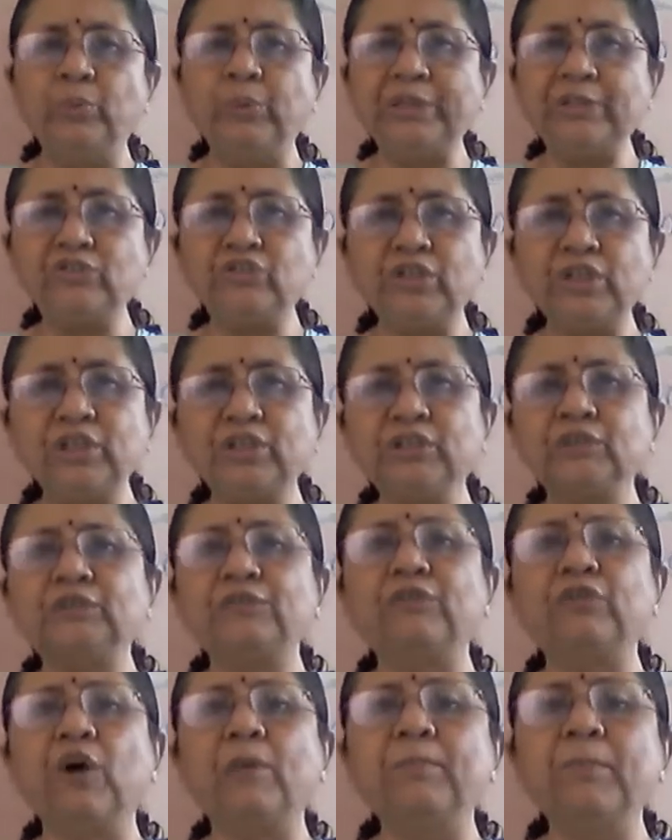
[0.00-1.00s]
which
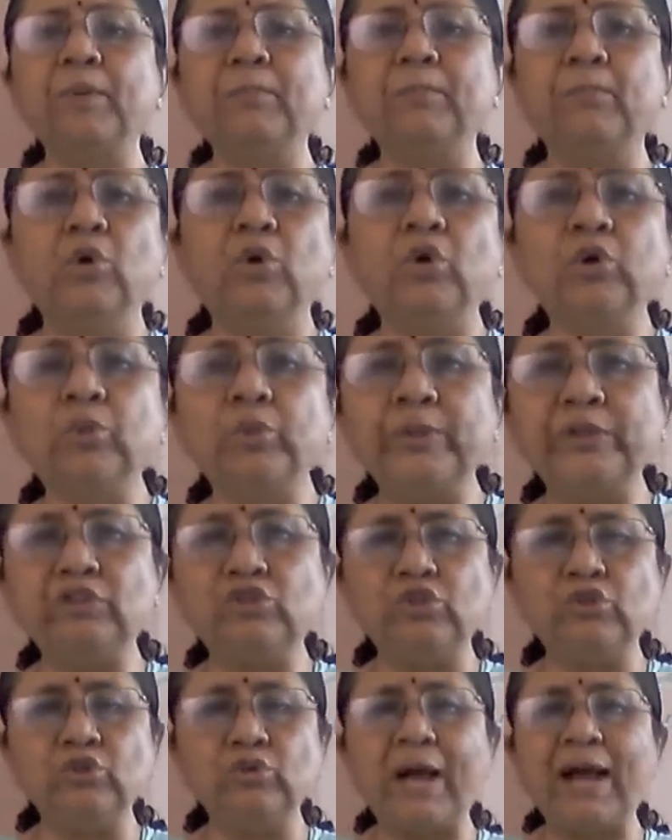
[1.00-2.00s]
is from a book
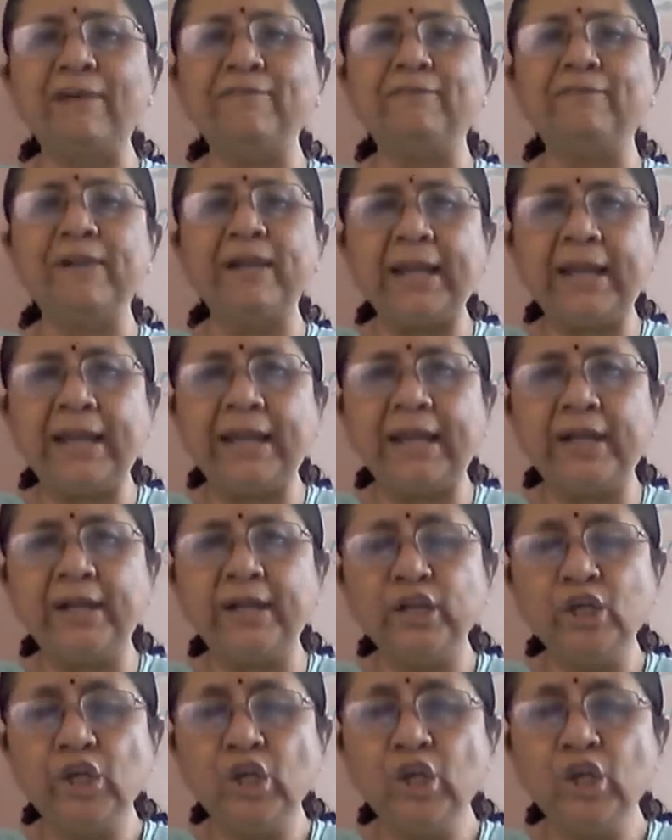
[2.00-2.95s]
which you have read,